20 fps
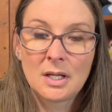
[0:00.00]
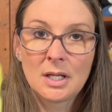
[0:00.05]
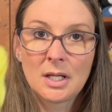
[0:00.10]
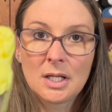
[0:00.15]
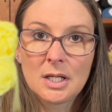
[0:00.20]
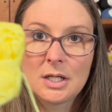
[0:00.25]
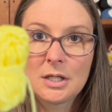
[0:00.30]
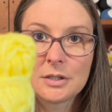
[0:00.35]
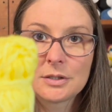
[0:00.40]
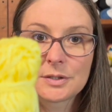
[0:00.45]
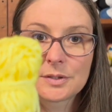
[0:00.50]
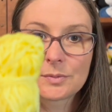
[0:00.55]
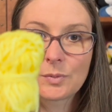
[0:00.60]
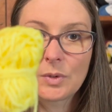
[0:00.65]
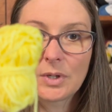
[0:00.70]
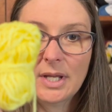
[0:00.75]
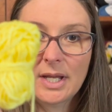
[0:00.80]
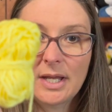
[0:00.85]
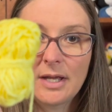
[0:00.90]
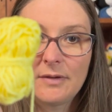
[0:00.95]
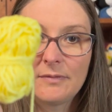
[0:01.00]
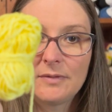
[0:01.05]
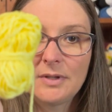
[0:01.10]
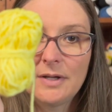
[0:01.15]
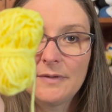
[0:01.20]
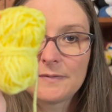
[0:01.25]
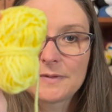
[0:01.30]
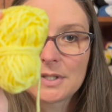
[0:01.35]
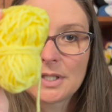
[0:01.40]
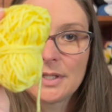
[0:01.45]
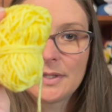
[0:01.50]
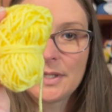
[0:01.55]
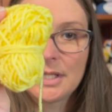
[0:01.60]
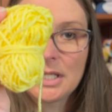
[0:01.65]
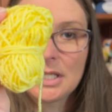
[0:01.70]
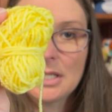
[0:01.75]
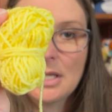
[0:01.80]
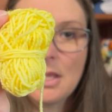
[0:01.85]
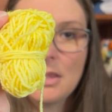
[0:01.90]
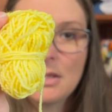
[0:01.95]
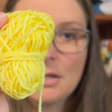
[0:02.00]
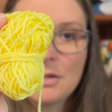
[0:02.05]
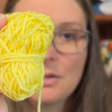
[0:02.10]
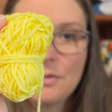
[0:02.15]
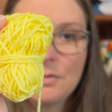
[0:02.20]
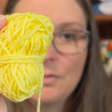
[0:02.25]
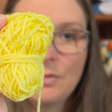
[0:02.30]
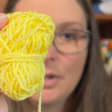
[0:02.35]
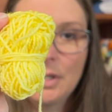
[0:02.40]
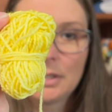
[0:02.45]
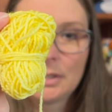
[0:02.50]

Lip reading: Here's what I have left on the yellow.